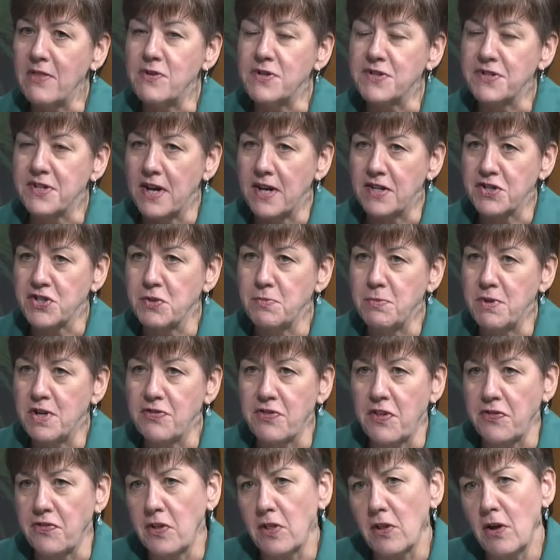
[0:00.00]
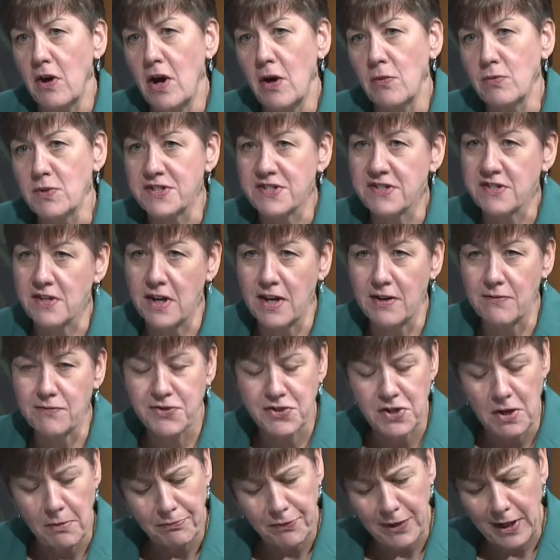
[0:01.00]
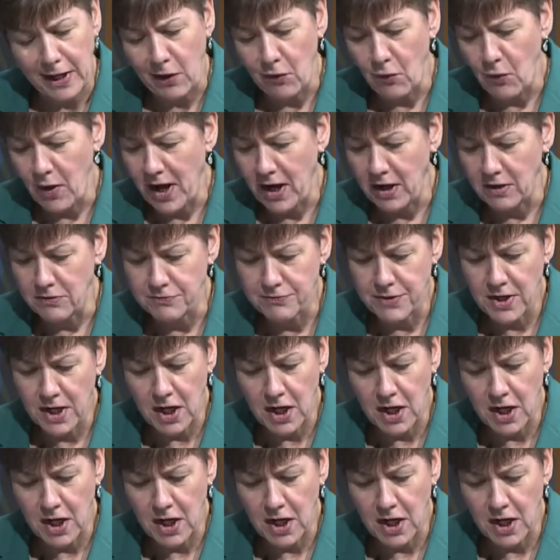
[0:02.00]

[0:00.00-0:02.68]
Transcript: this estimate that the law would save something around